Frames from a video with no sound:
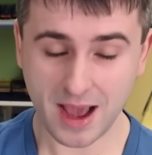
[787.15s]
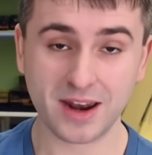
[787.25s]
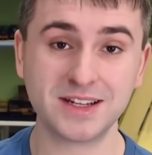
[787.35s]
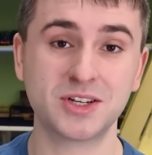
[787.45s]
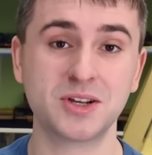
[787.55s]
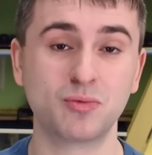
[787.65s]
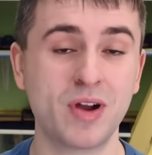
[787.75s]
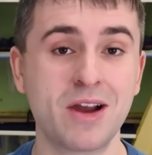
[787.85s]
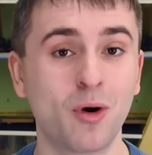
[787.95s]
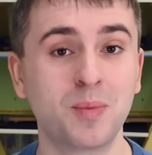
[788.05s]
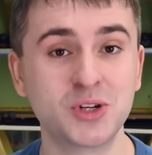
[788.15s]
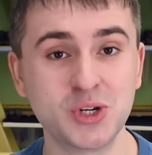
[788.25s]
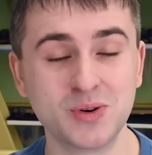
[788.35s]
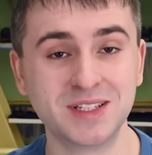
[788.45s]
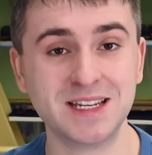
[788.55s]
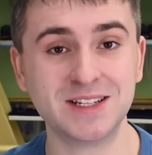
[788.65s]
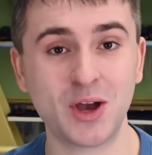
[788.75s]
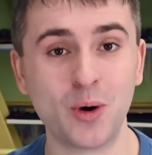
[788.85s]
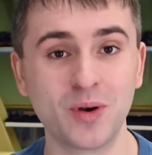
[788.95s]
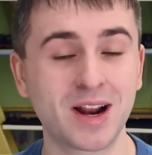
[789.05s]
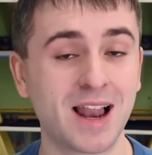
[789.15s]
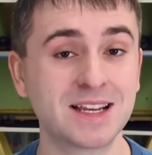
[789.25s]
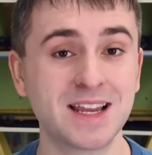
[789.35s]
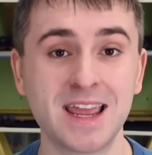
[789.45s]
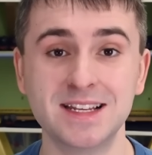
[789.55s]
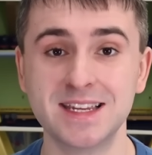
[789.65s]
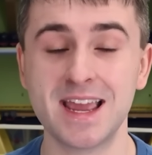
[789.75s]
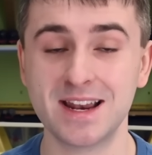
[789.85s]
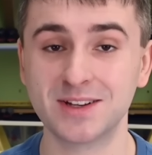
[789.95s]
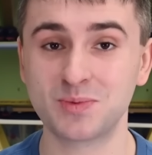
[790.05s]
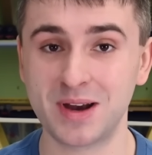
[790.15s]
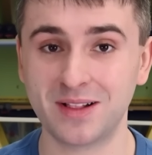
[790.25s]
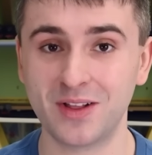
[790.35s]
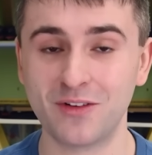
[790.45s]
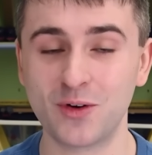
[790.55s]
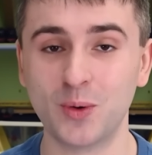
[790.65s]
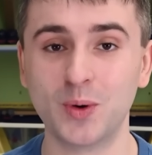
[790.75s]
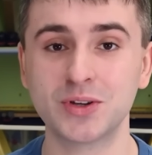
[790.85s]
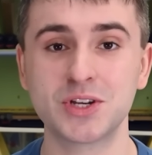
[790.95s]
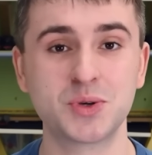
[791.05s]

and it's a rare opportunity to own a Class 88 as well, of course.